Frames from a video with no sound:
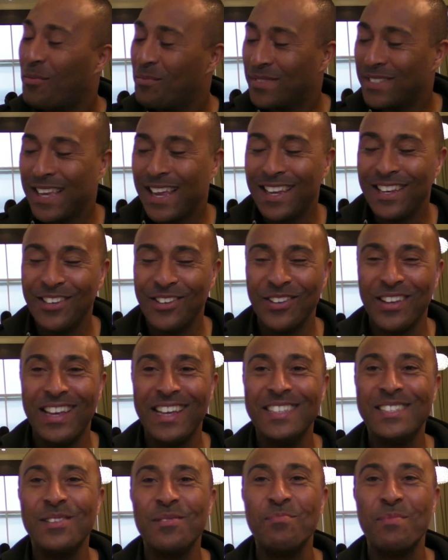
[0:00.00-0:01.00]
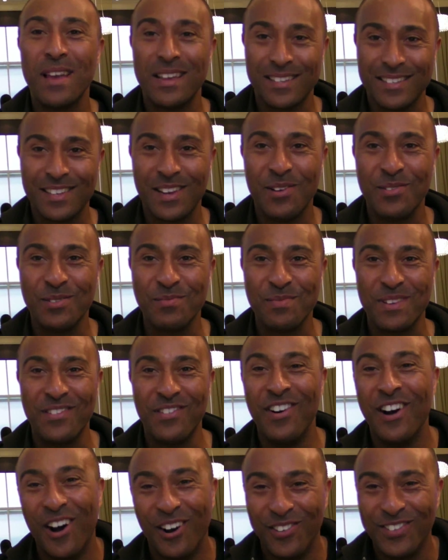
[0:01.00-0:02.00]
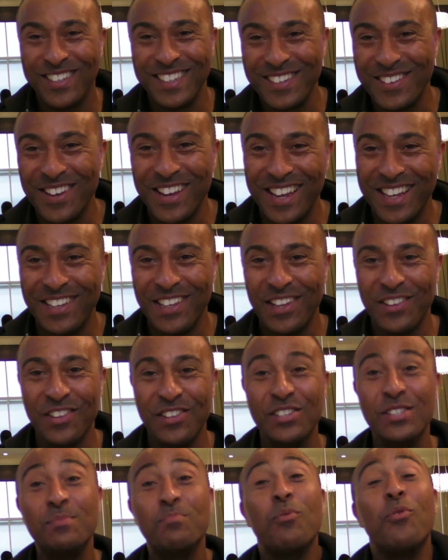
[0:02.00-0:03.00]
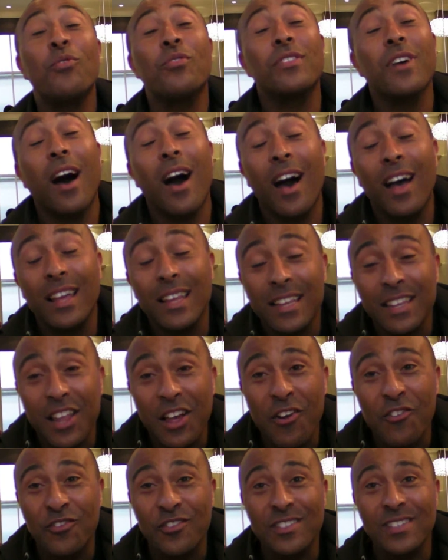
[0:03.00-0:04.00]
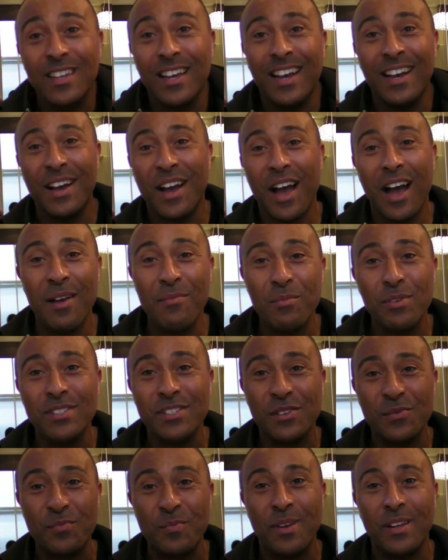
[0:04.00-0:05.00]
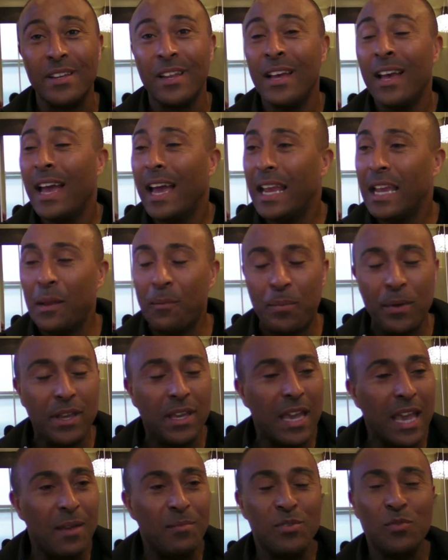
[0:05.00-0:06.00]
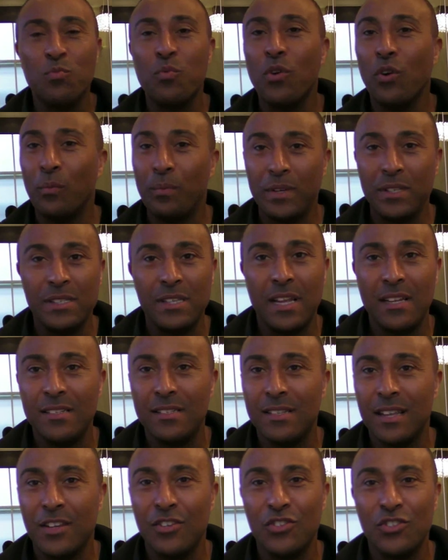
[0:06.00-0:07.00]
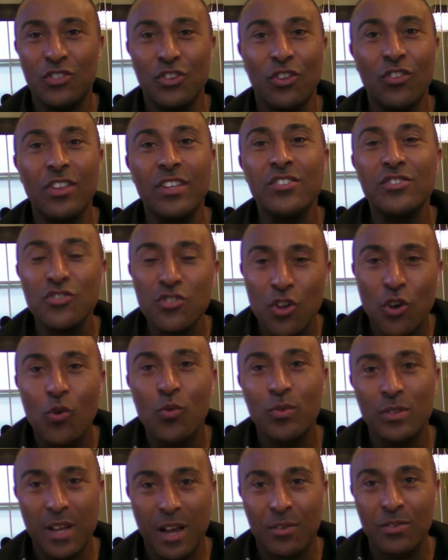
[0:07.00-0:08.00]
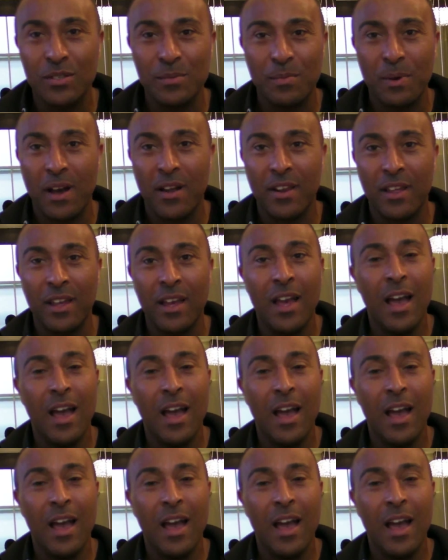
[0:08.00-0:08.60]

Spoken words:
I'm telling you, it's the best time to be involved in the sport that I loved. I must admit, Olympic Games will be sensational, there's no doubt about it.